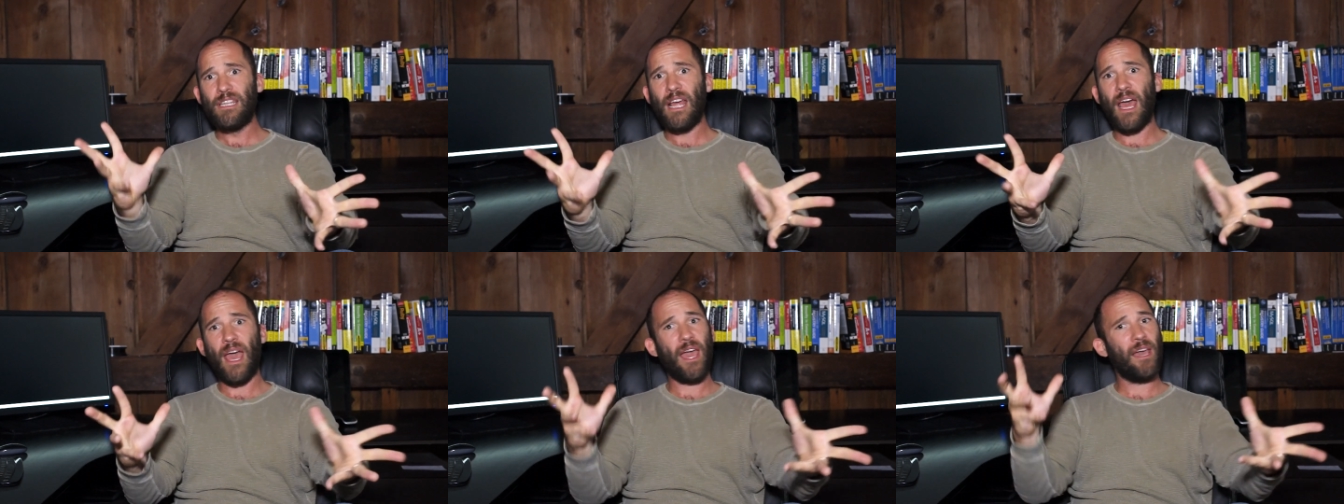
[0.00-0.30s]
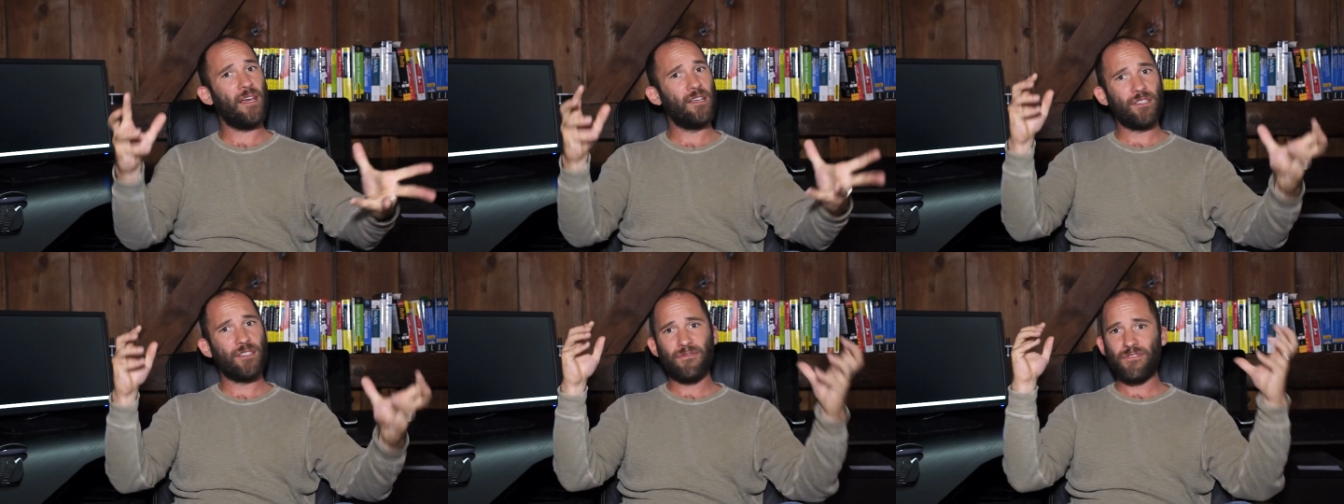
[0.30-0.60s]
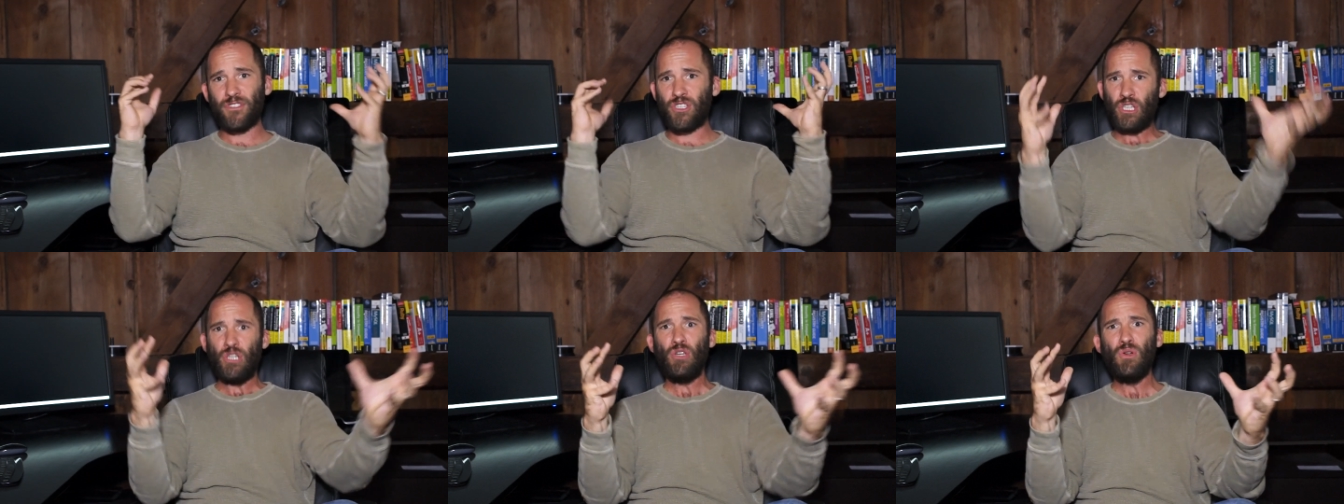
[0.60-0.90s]
days
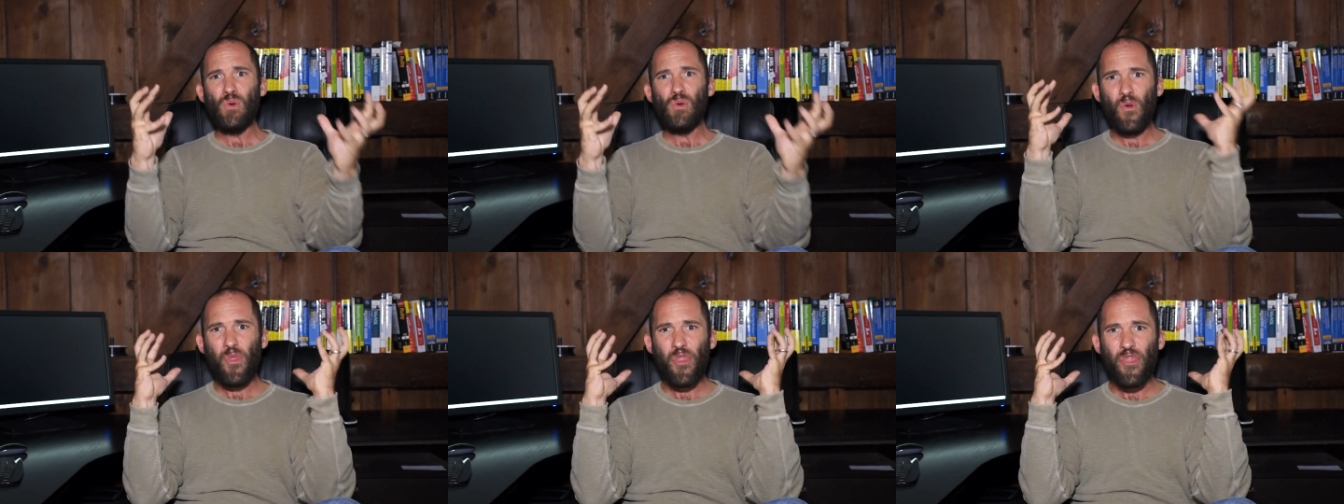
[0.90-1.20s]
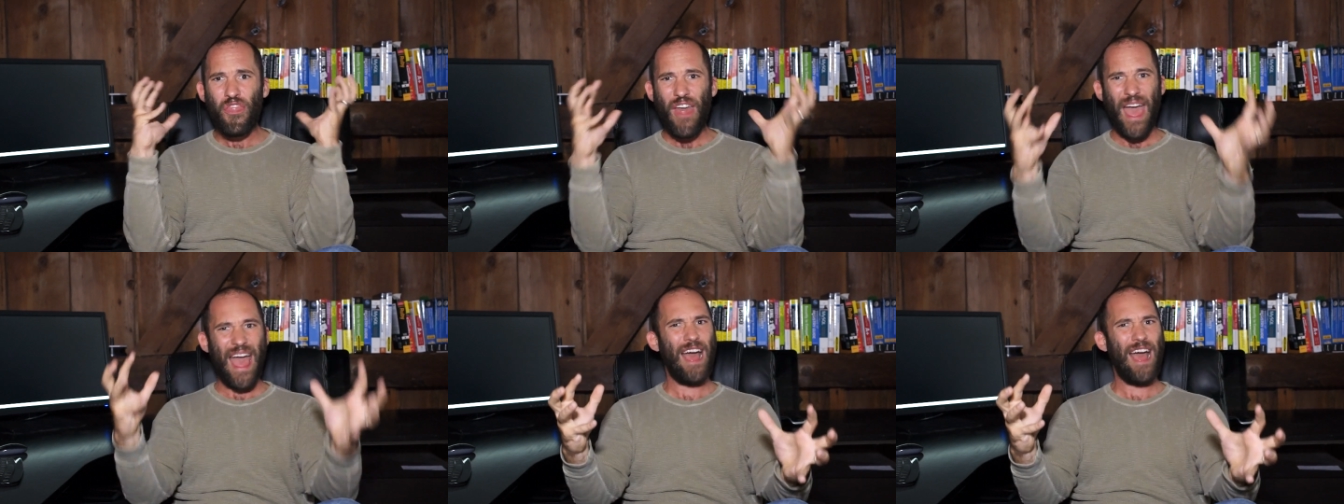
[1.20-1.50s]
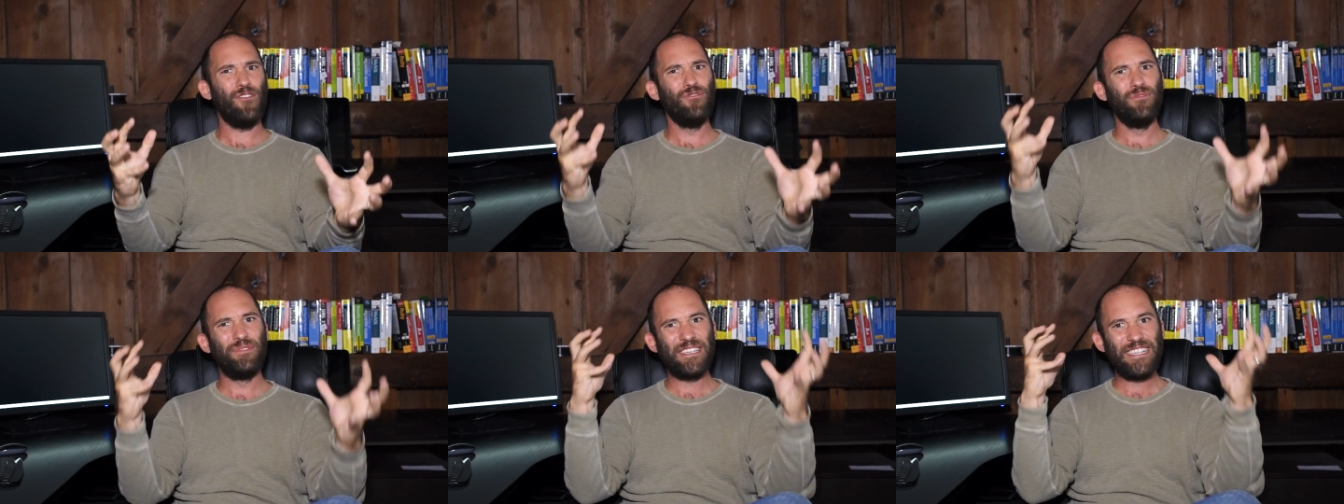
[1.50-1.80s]
of
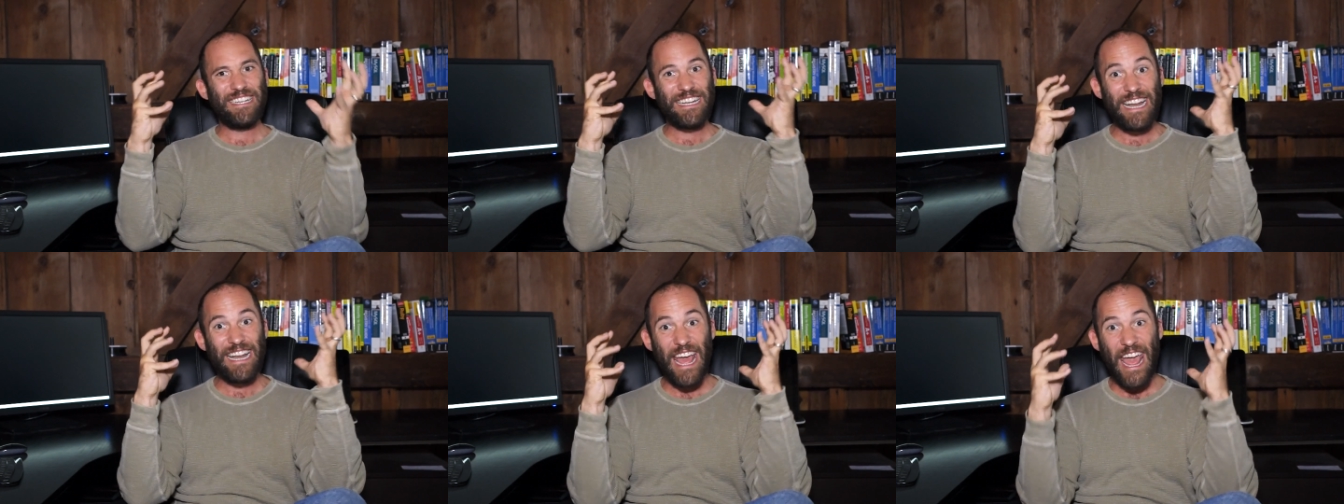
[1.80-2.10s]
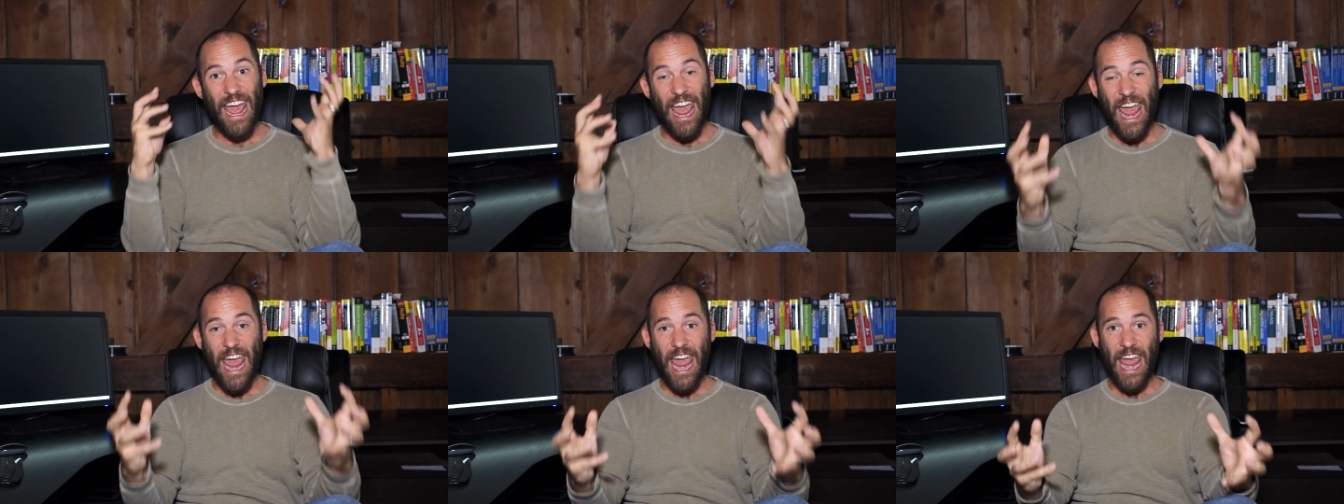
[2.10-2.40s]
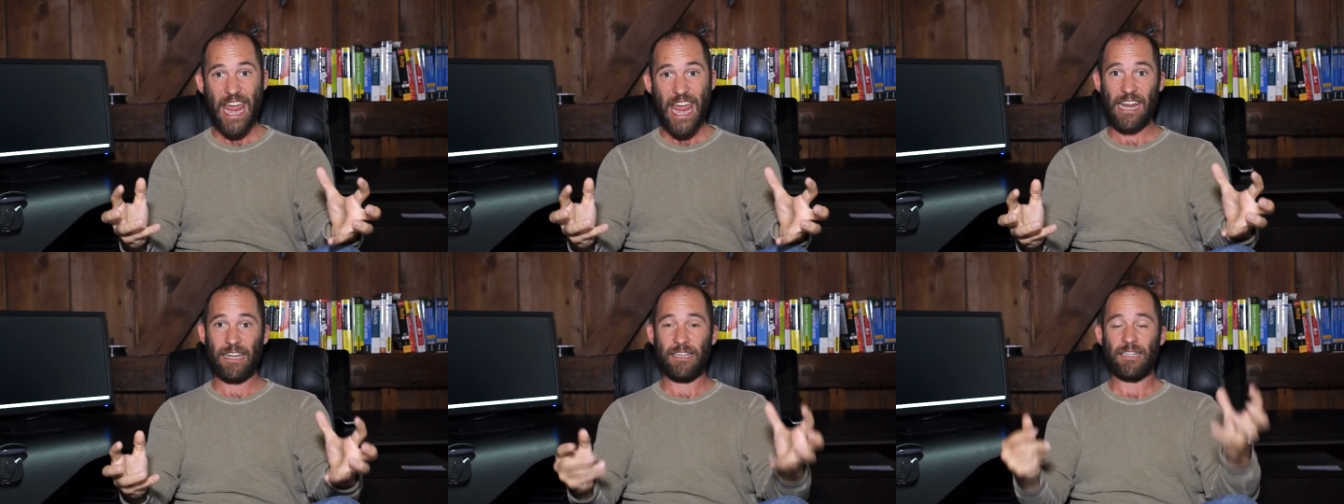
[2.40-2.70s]

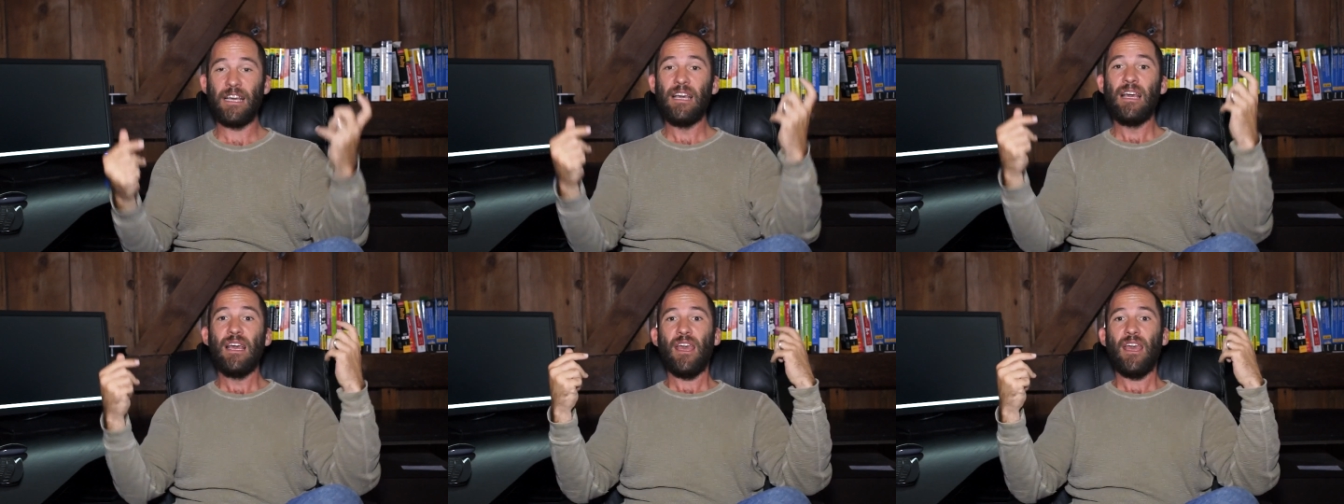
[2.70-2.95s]
2008,